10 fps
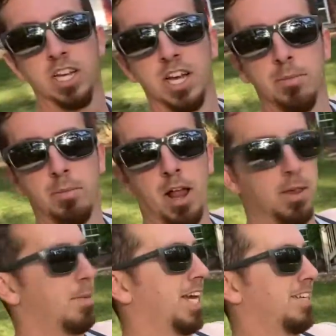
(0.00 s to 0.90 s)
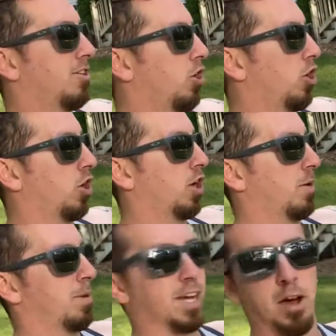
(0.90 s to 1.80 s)
probably make a turn. I
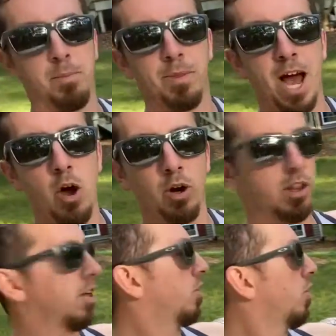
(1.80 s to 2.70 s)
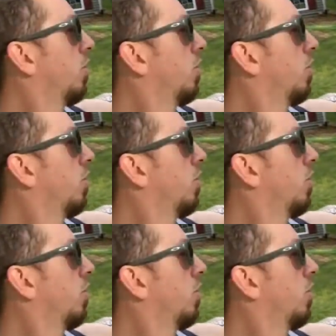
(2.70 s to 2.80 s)
might come down a little,